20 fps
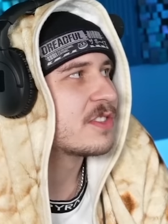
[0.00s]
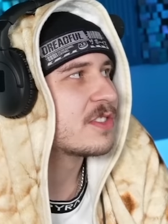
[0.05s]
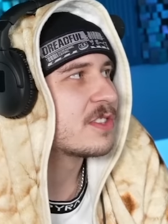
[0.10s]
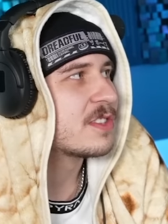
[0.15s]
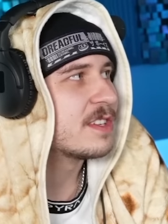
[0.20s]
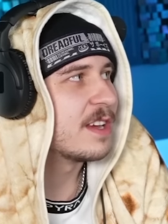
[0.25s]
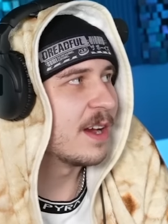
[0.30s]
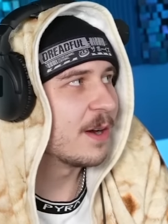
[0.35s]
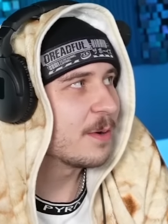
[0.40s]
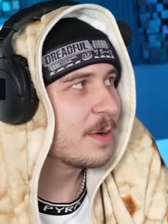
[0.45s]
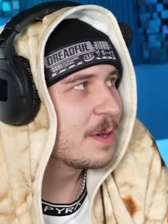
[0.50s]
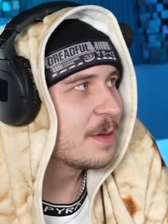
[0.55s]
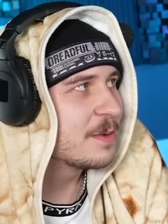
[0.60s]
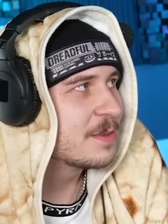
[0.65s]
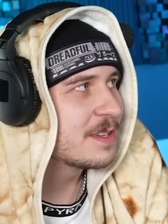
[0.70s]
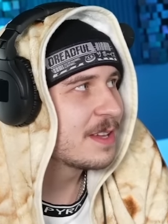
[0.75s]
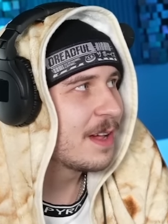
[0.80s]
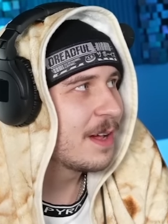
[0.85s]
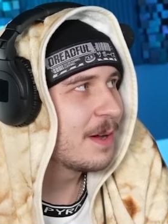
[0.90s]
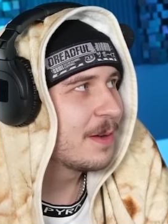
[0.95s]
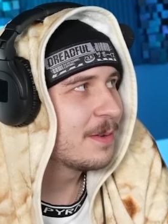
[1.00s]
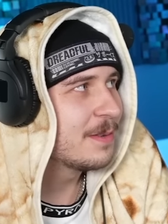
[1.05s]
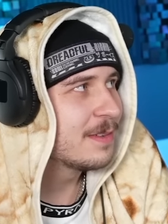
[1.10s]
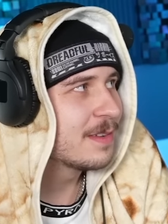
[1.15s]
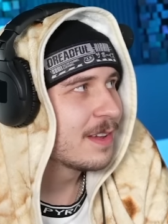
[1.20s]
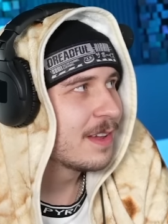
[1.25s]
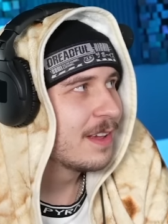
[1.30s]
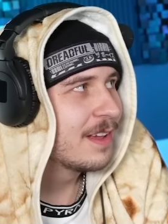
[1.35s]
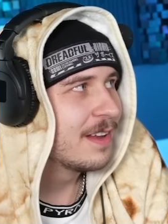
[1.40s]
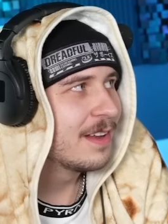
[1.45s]
stereo
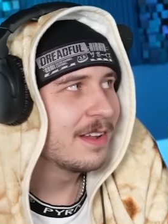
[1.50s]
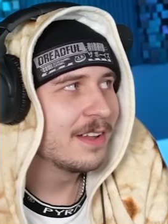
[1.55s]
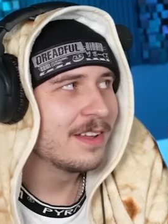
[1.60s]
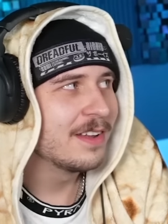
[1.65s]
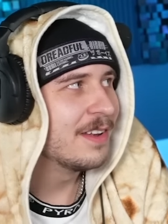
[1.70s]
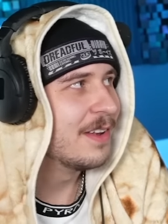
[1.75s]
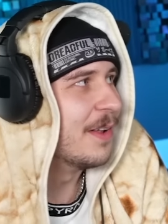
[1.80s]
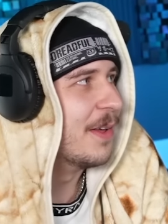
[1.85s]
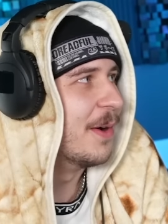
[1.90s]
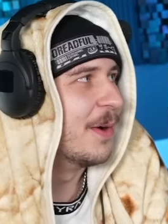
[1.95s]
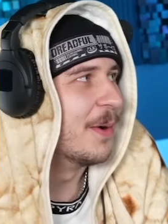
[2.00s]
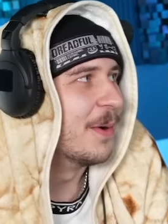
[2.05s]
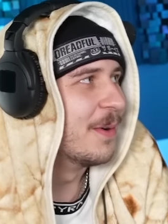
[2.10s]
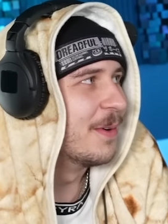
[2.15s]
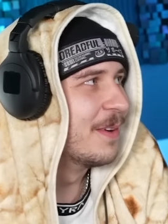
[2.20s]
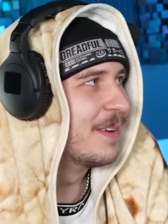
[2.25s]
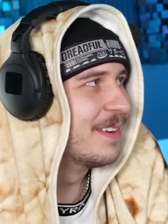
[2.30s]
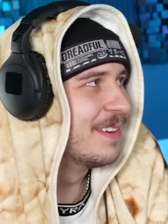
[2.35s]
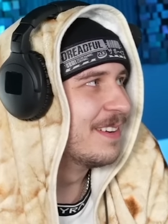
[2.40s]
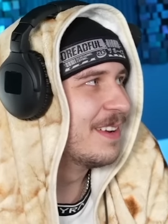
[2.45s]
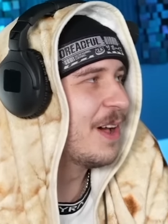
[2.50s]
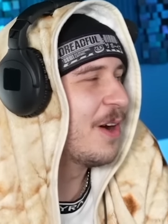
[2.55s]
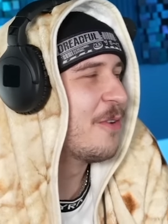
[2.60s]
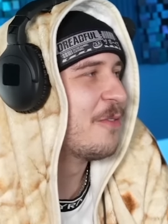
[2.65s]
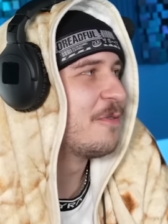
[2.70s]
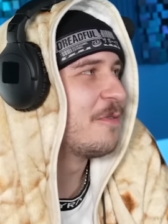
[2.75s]
sound? No. No